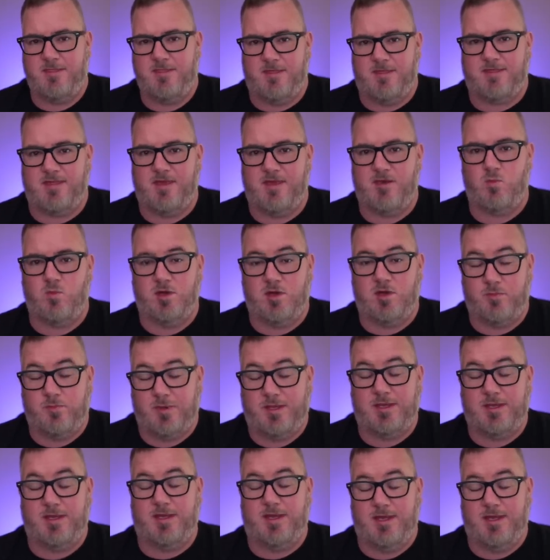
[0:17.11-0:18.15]
that they will
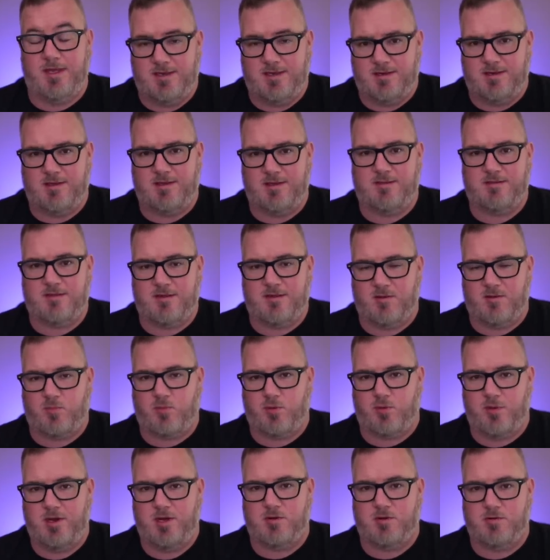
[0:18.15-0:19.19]
be ending their
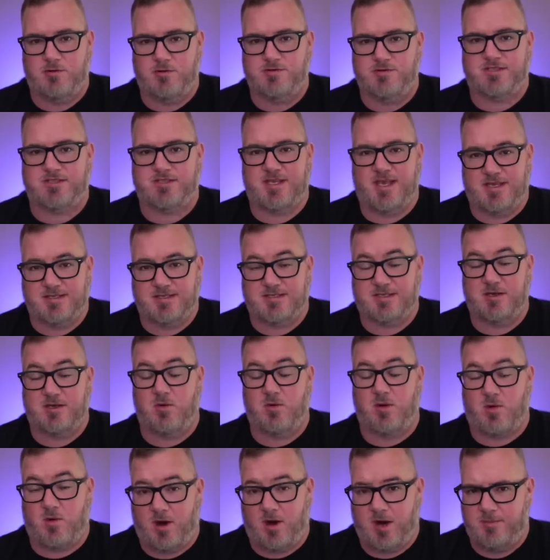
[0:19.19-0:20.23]
pre-cruise testing
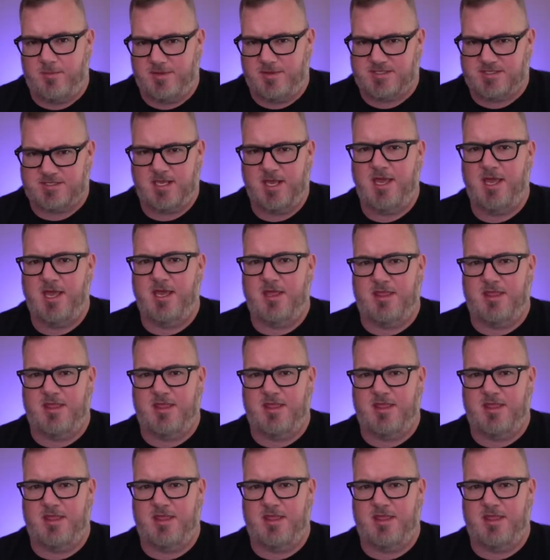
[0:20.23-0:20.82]
requirements.